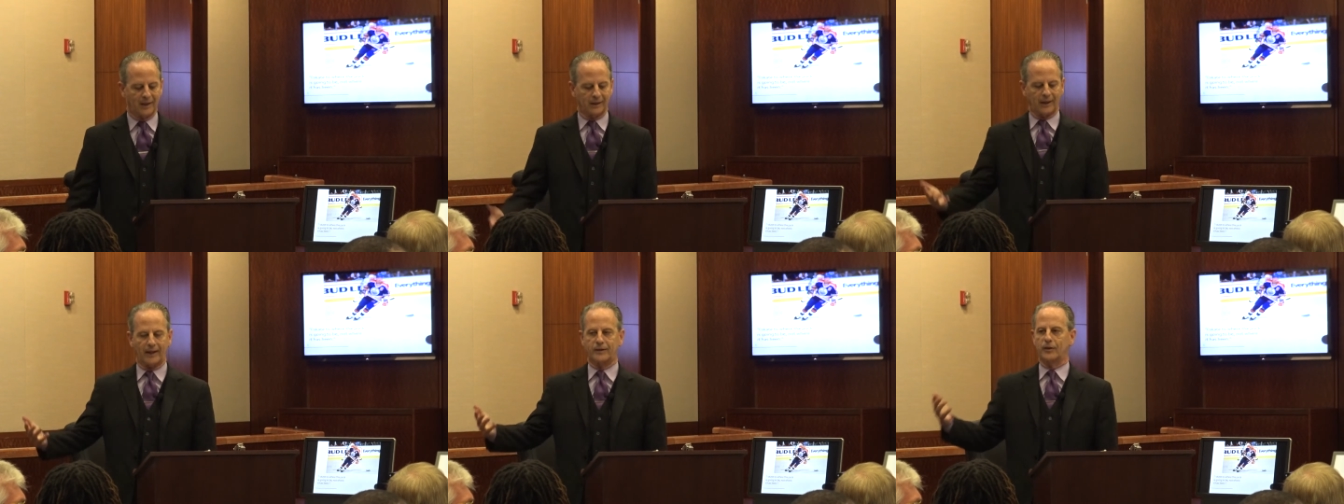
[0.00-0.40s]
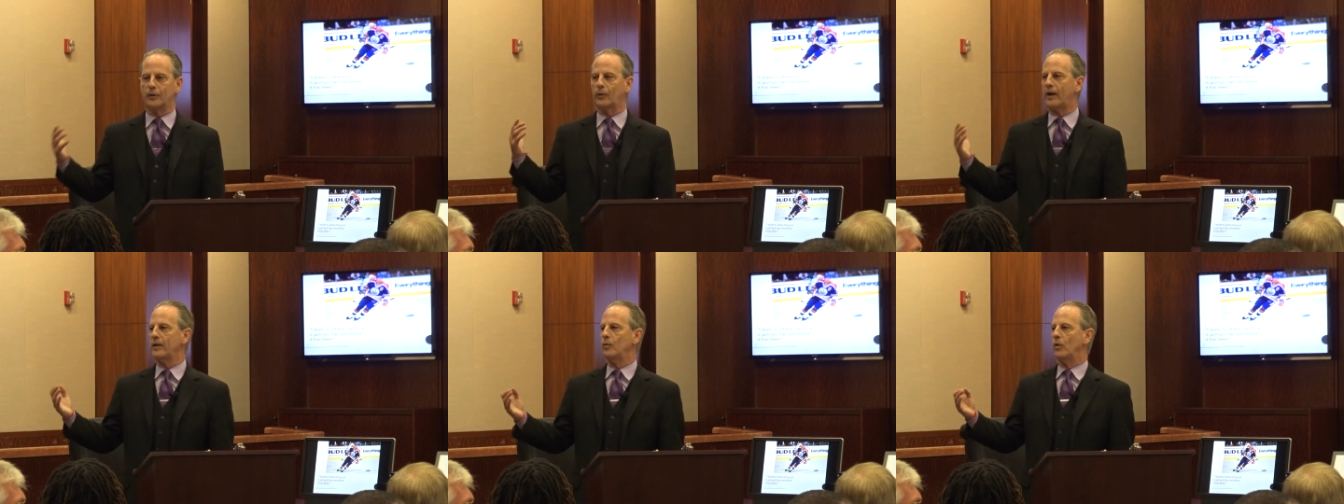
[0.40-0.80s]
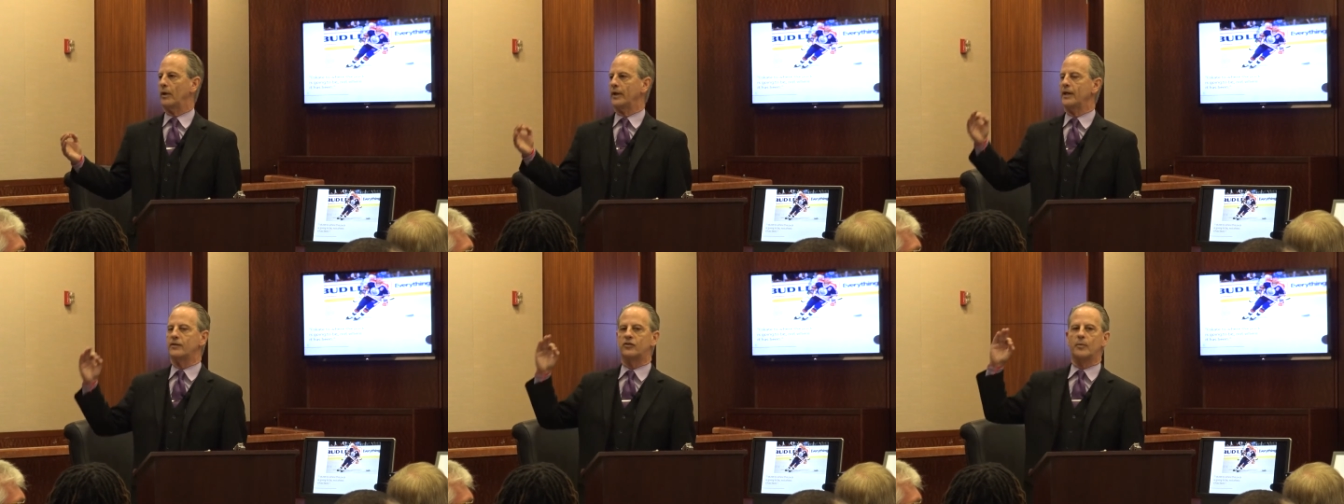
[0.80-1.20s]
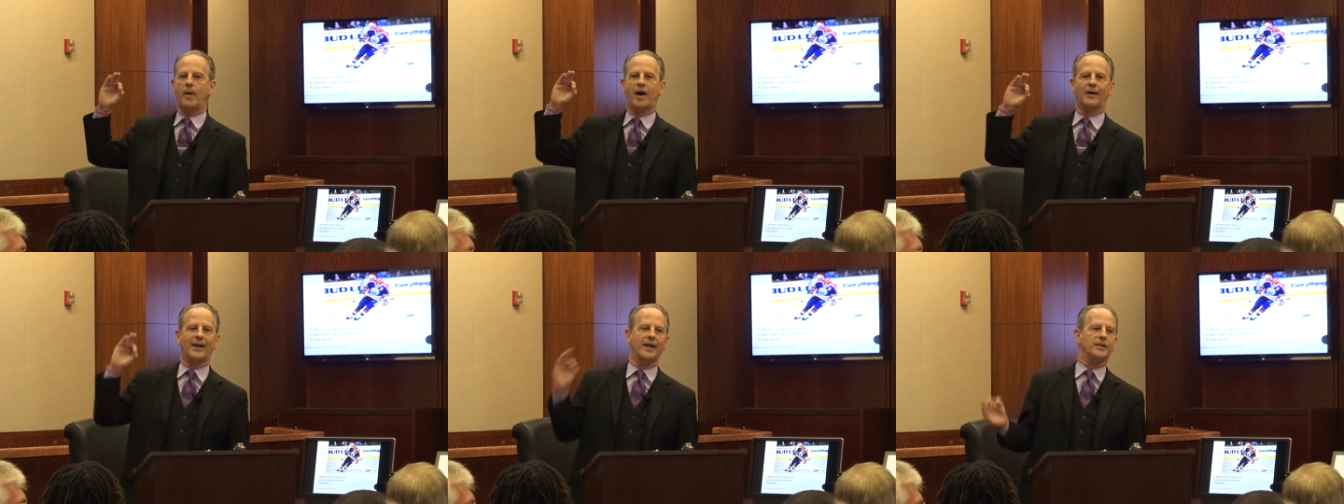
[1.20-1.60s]
Like the great one, it's
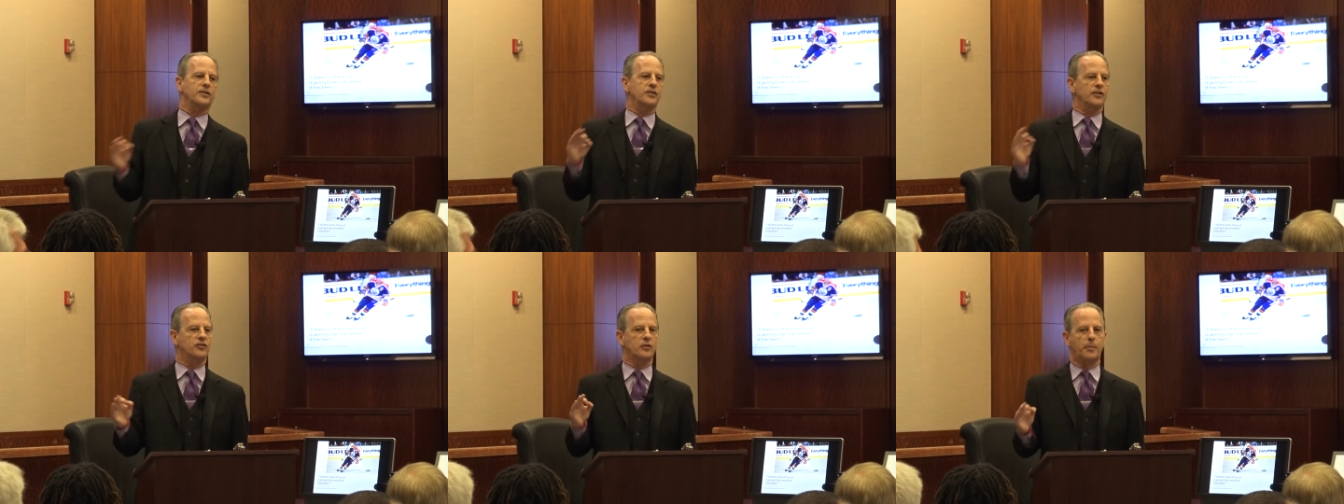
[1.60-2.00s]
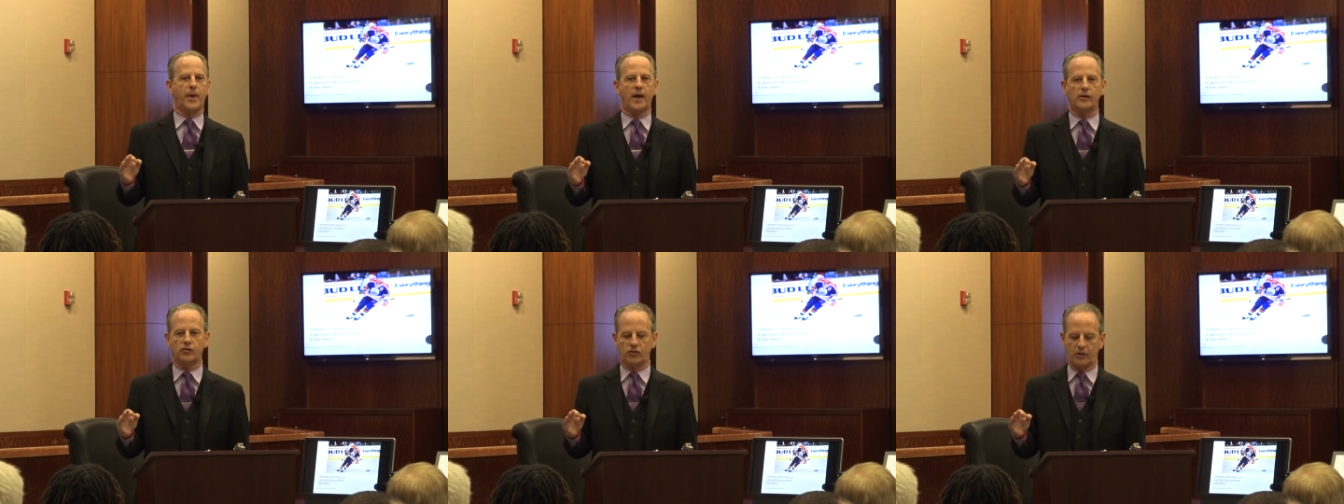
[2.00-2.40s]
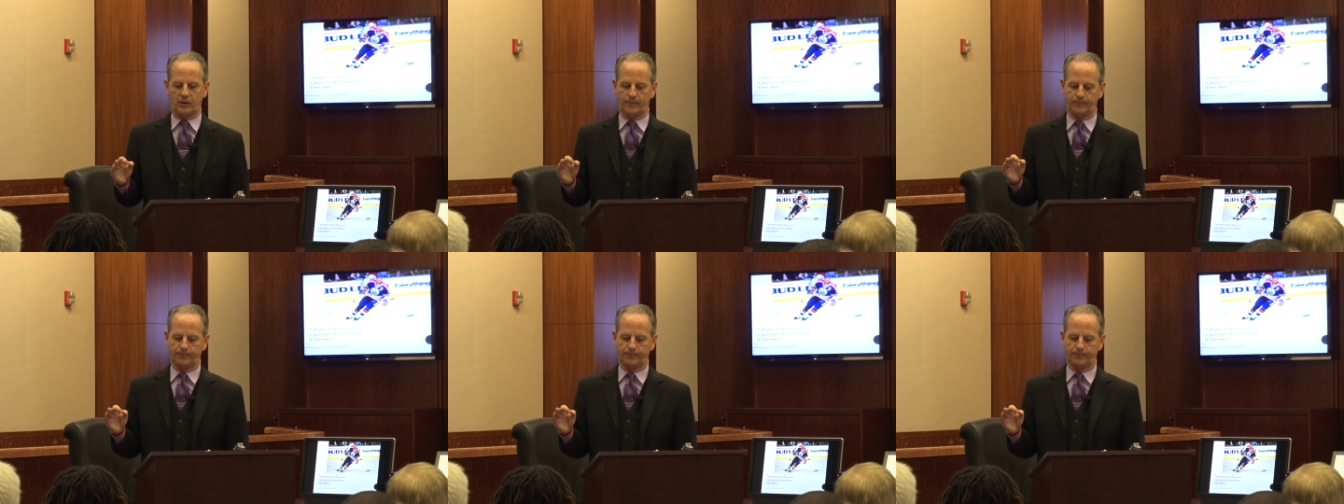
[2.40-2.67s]
about anticipation.